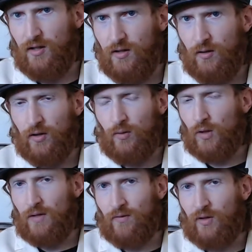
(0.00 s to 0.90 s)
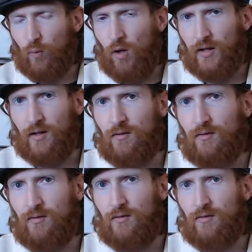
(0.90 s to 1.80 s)
you could do whatever you wanted
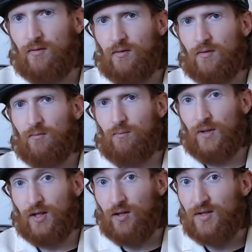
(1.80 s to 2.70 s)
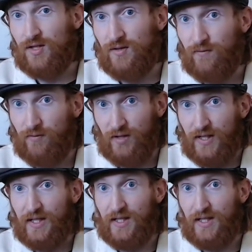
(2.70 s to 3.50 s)
because it's free.